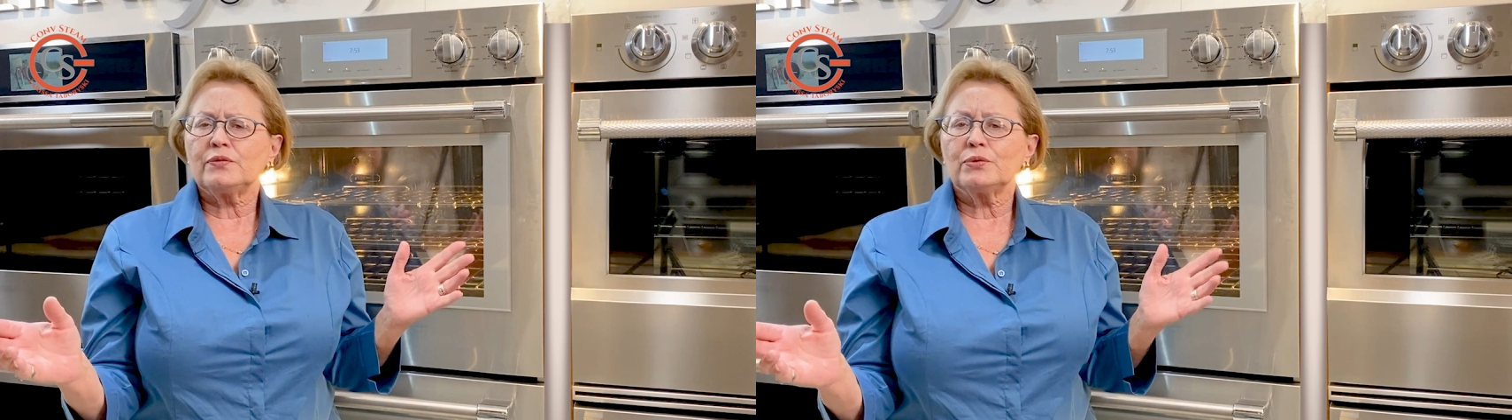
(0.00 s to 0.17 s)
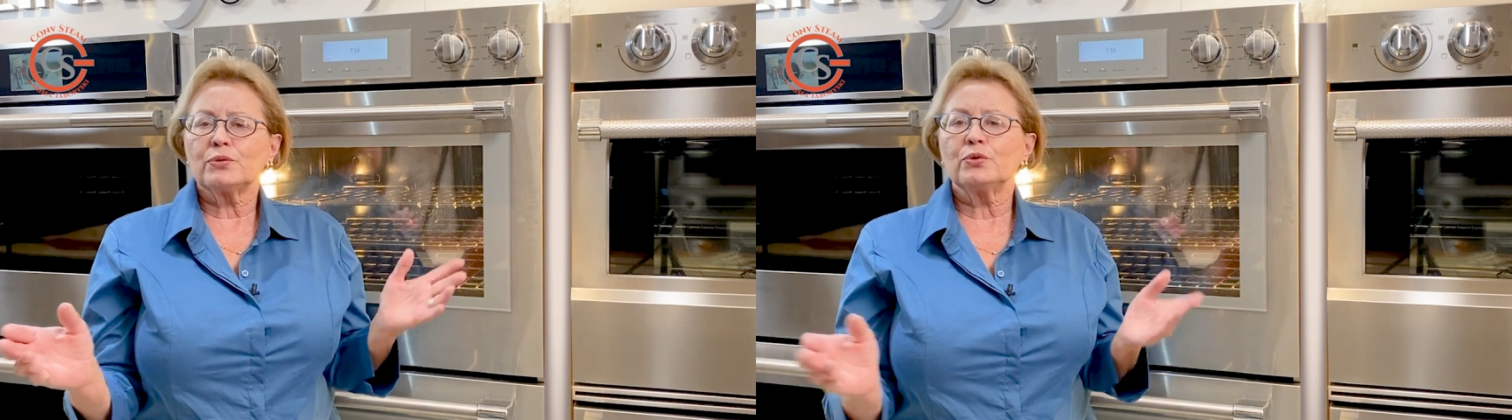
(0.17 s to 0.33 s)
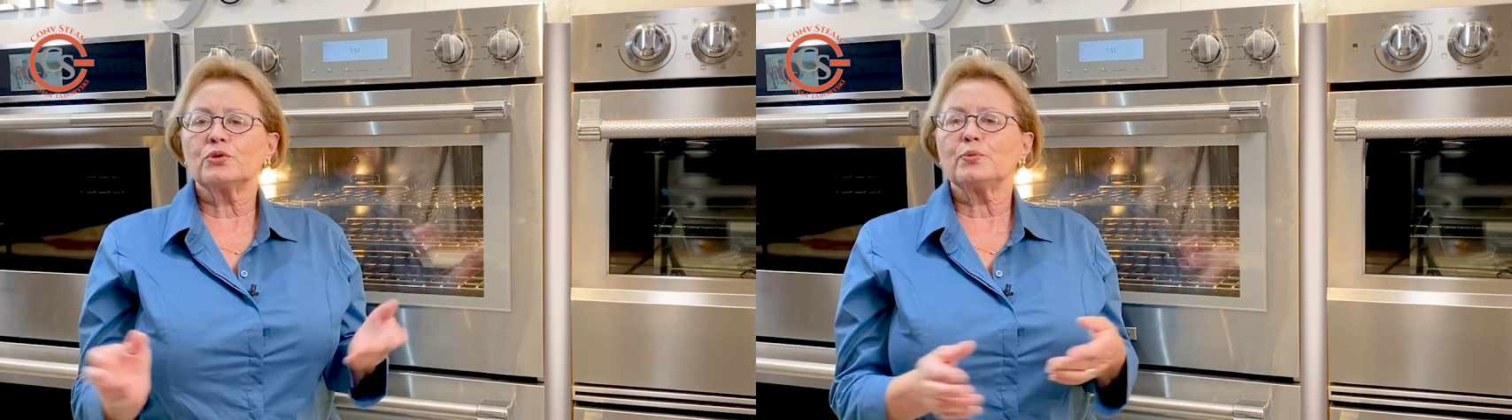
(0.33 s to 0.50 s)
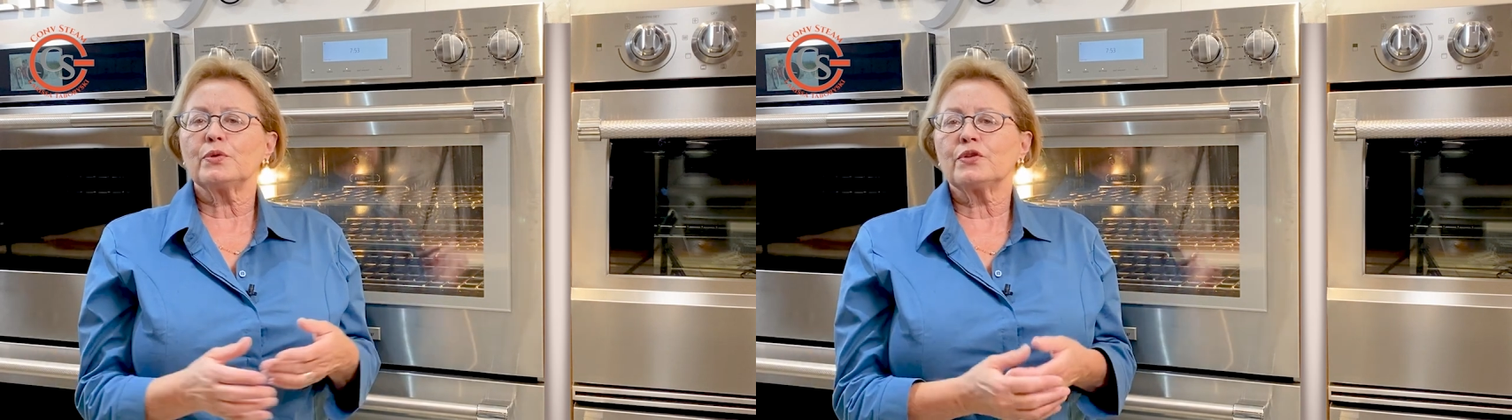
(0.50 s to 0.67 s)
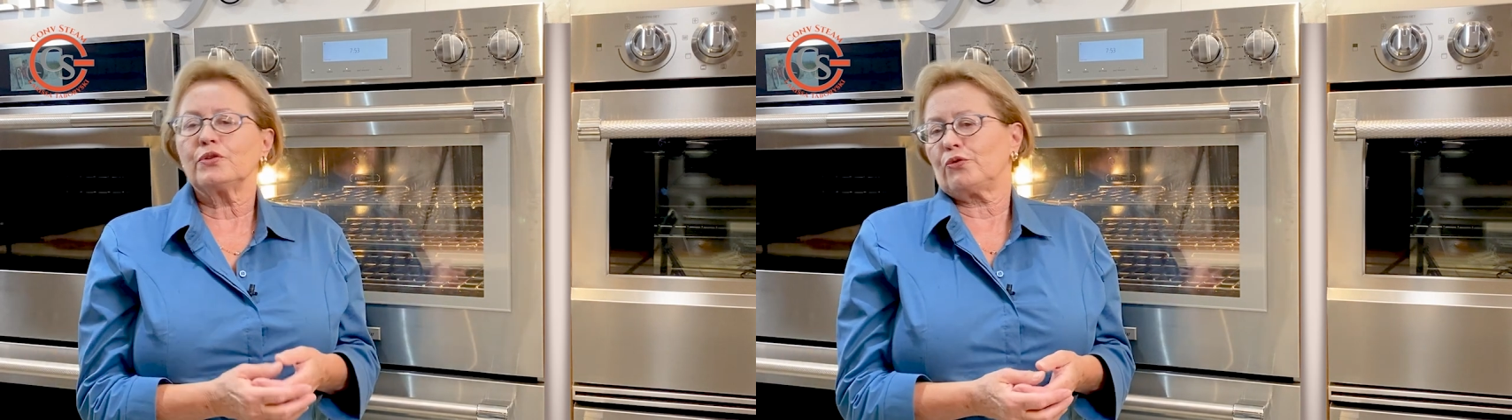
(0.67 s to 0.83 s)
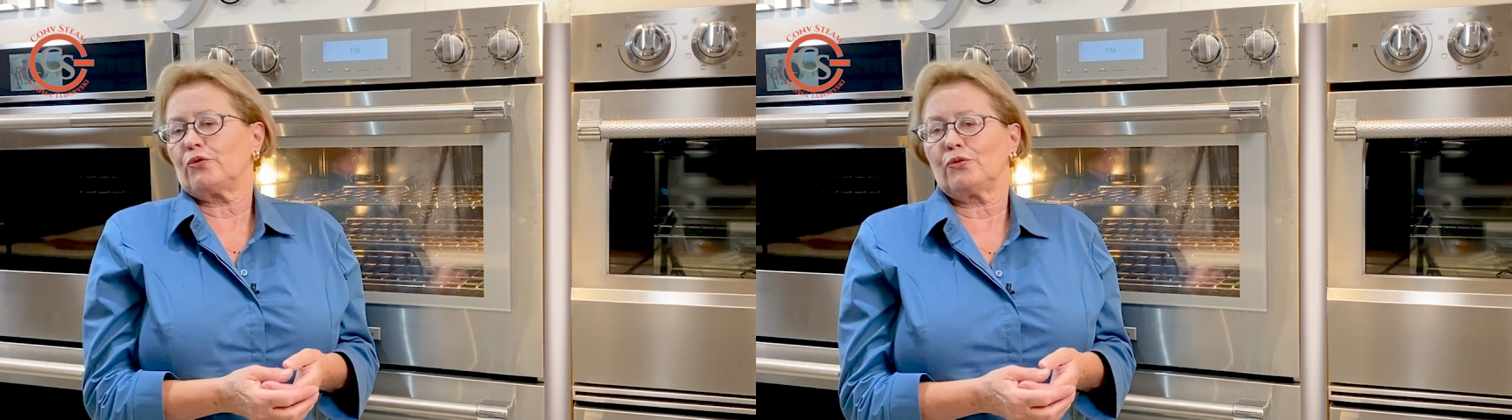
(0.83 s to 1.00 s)
if you cooked
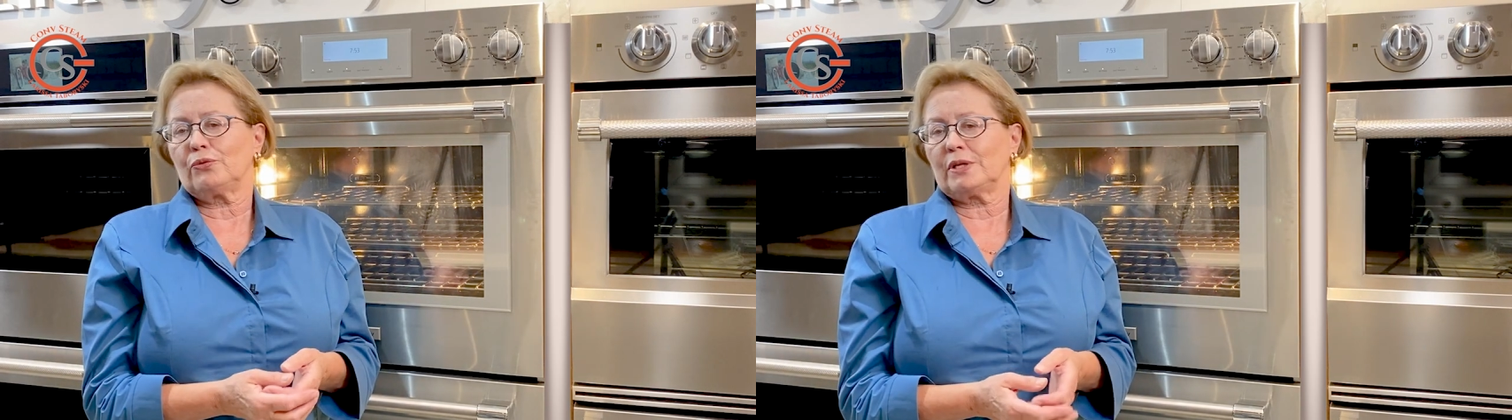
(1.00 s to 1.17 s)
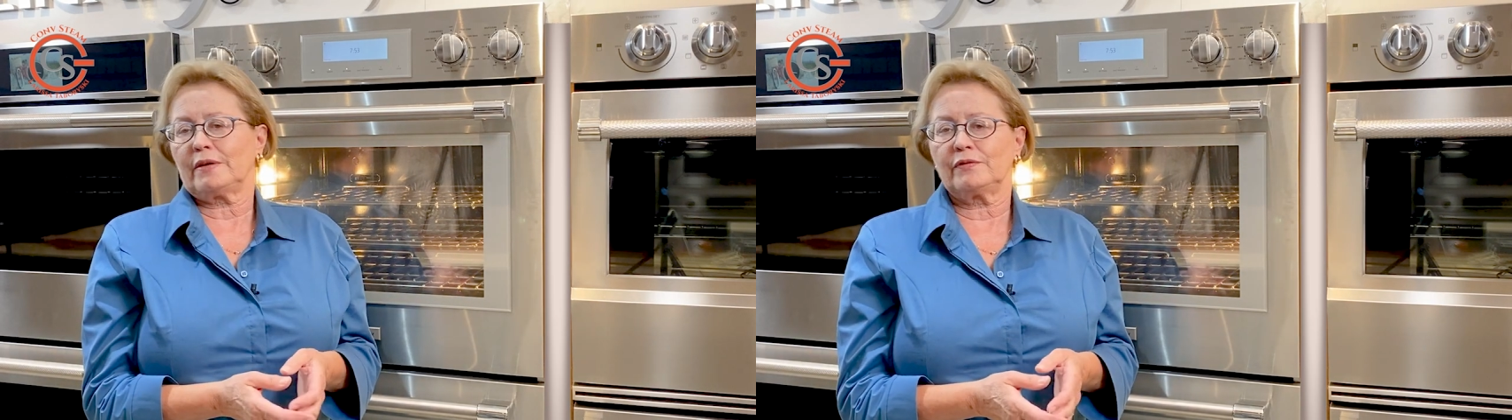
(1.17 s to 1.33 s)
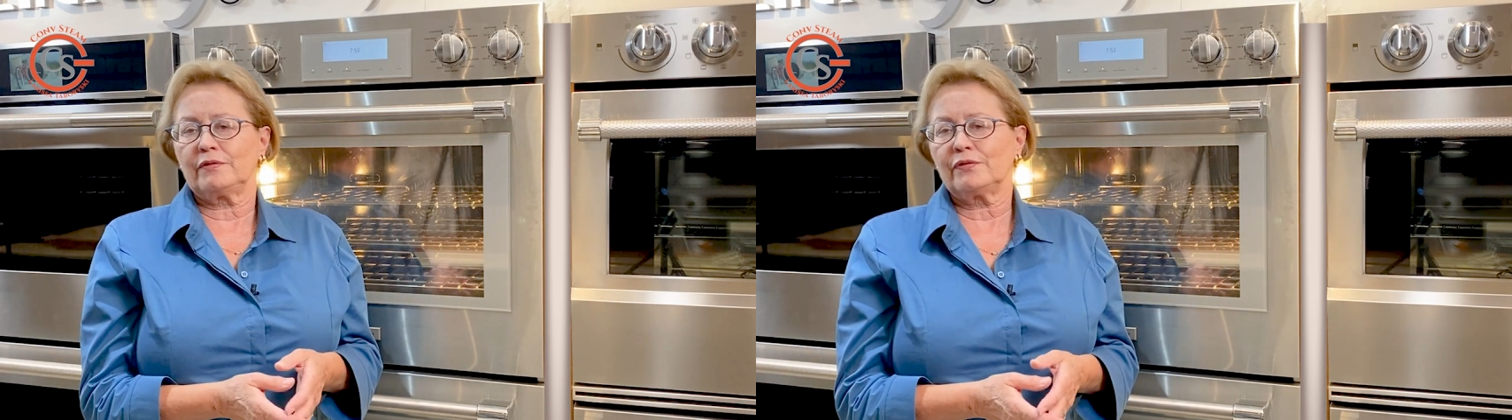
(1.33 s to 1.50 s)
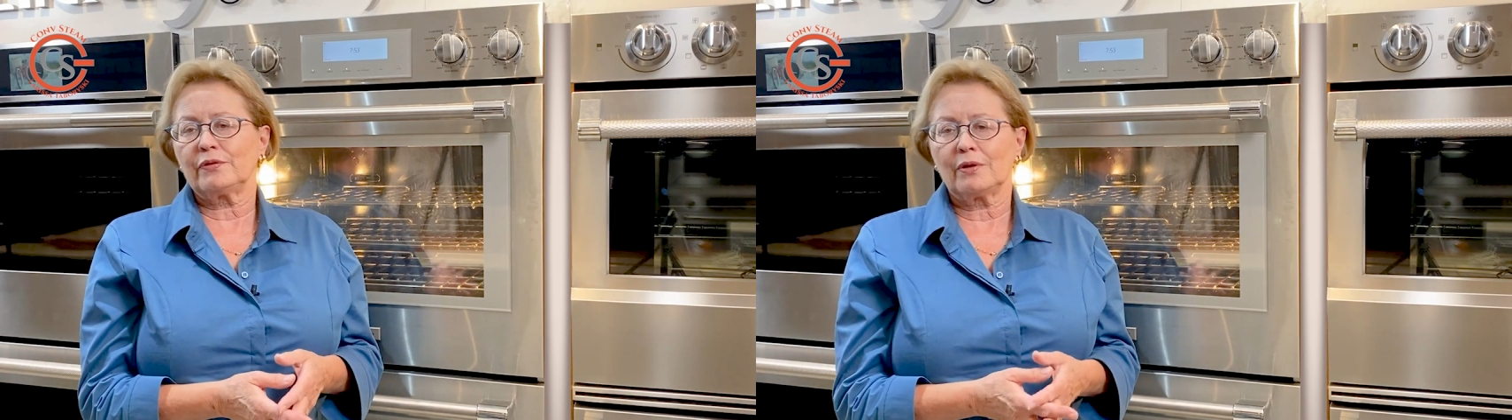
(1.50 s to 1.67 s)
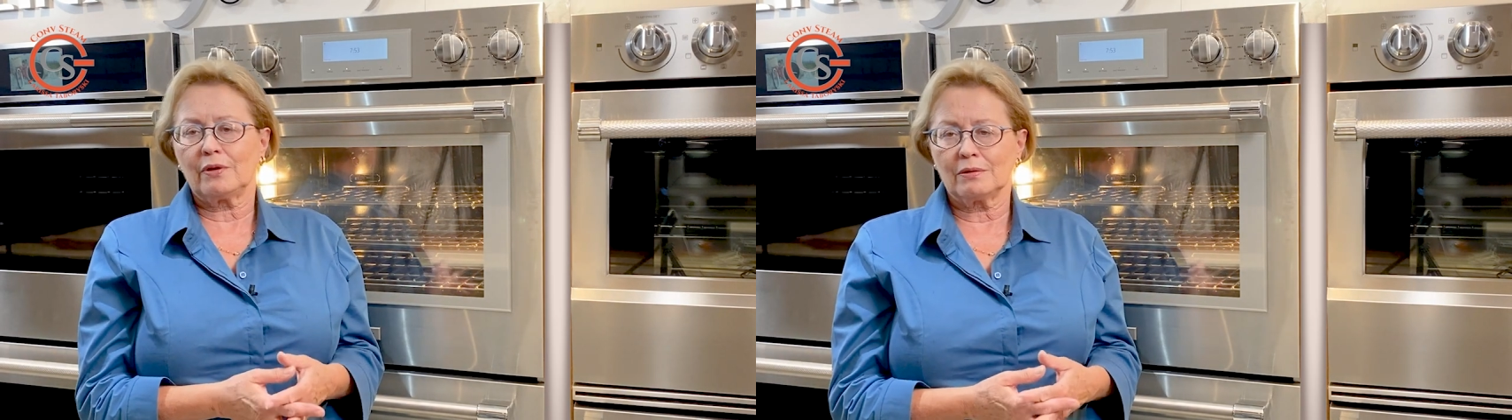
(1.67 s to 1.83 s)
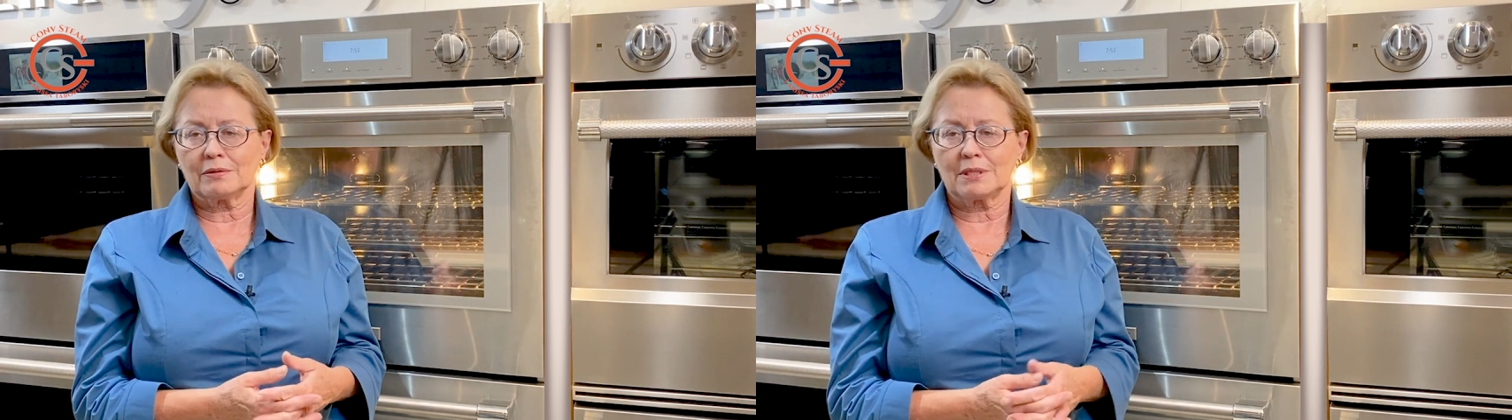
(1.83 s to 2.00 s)
with your old oven for a
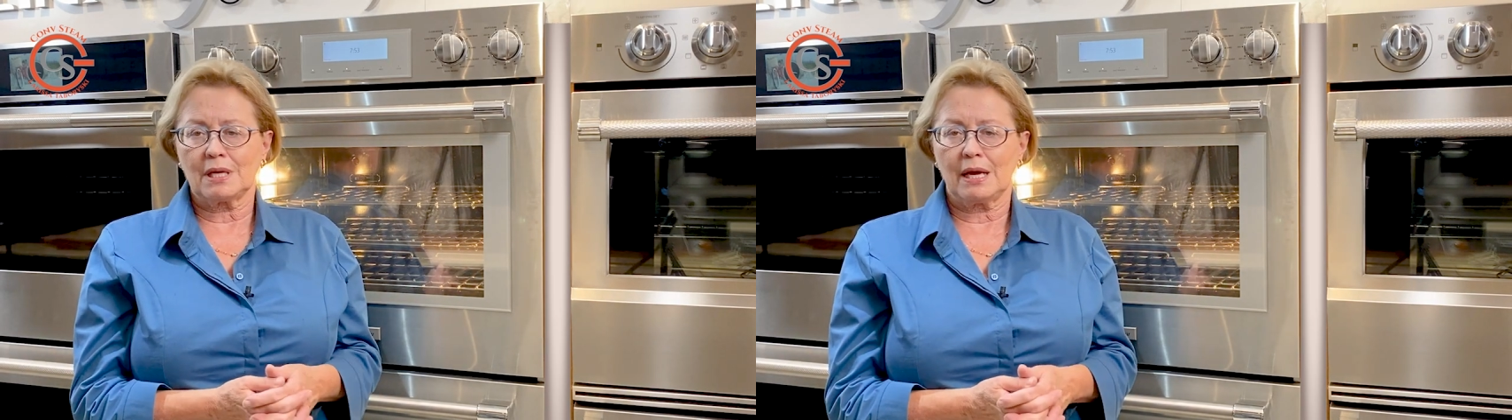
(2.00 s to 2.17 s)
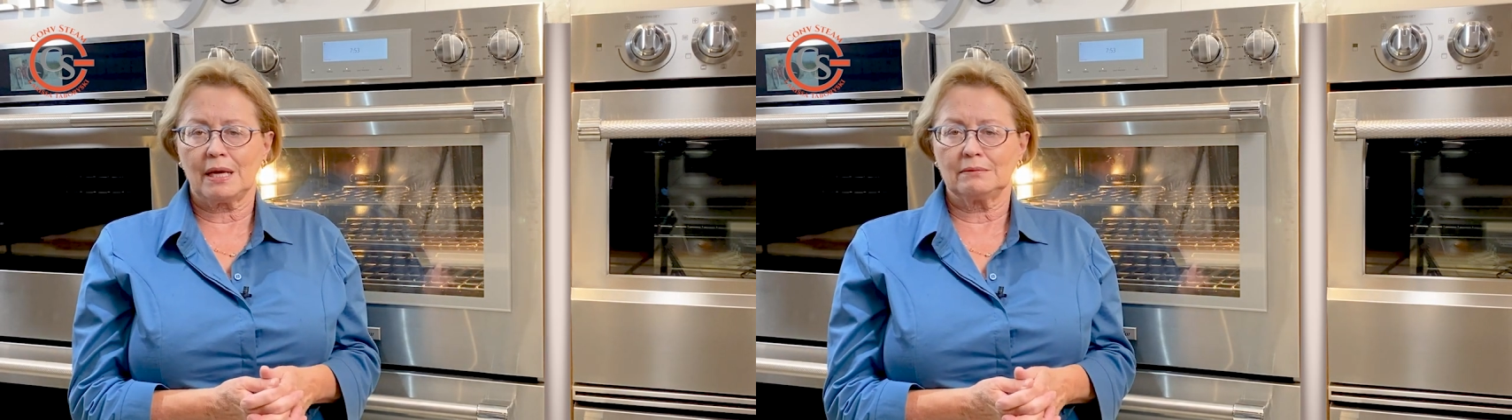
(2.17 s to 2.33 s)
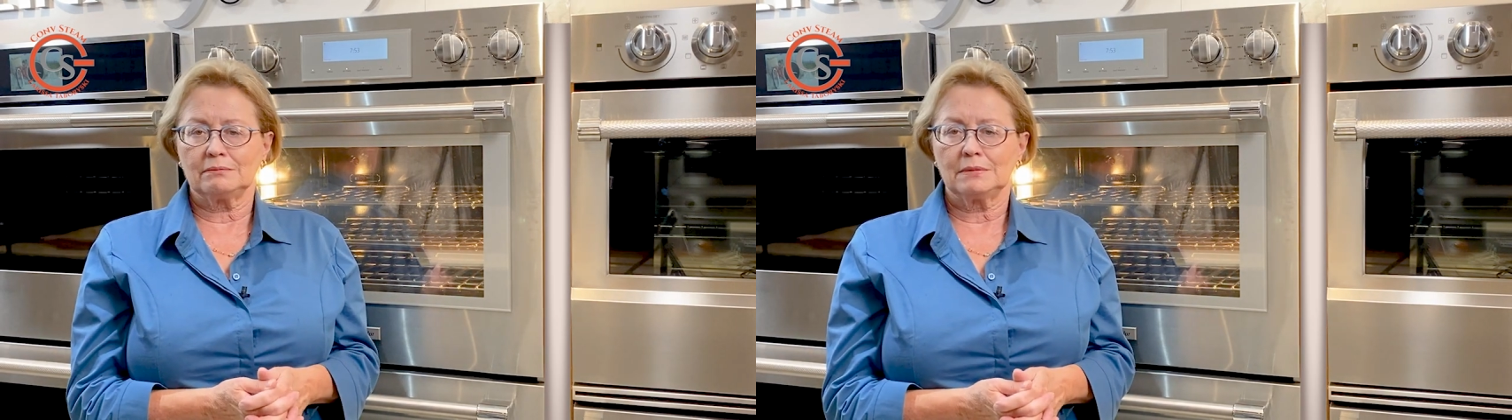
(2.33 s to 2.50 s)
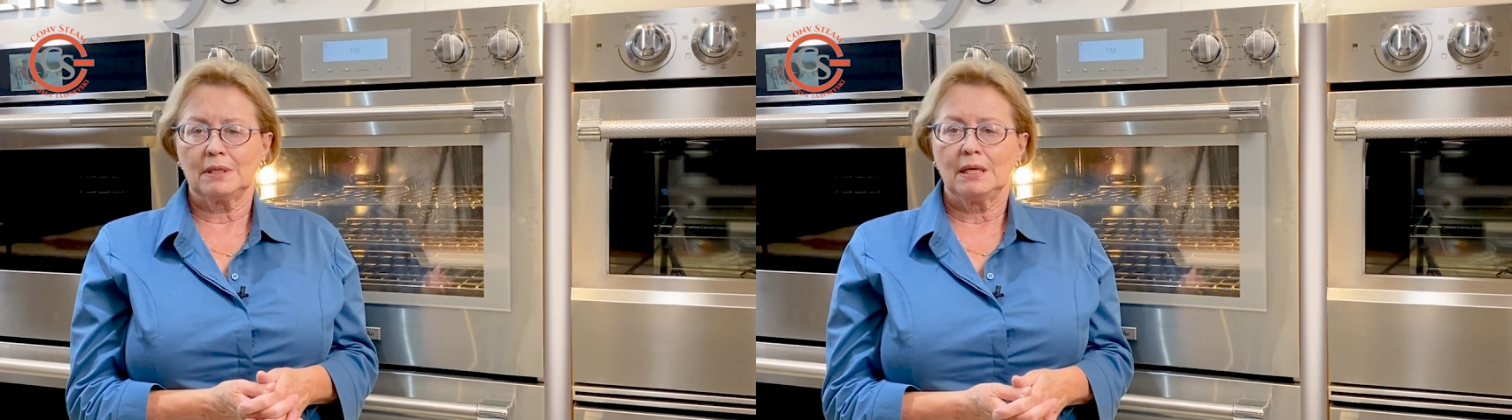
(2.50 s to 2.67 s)
long time.